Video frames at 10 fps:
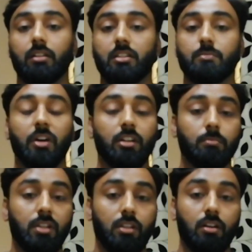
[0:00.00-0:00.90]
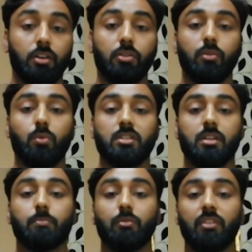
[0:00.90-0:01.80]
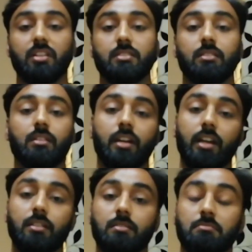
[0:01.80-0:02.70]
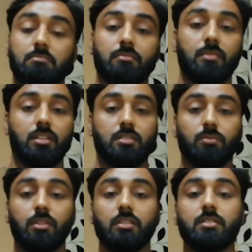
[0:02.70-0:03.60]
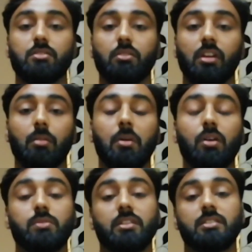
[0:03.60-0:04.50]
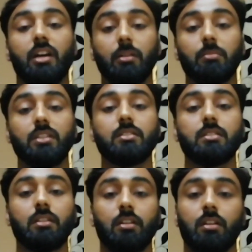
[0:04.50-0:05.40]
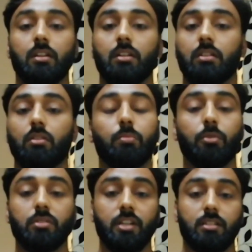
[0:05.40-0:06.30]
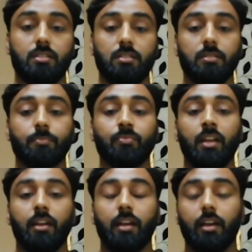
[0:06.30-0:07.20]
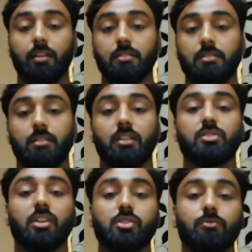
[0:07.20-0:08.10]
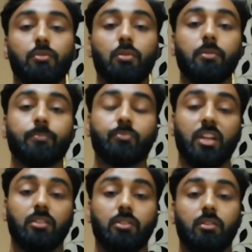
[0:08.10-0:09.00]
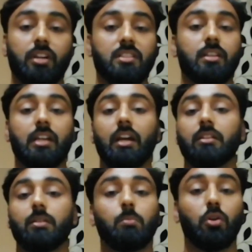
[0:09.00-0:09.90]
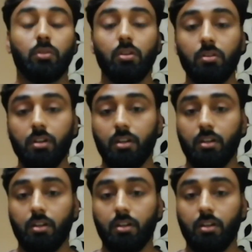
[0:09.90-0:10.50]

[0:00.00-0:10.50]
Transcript: It might be a university professor and students talking about an assignment or projects. And in section 4, there is again a monologue,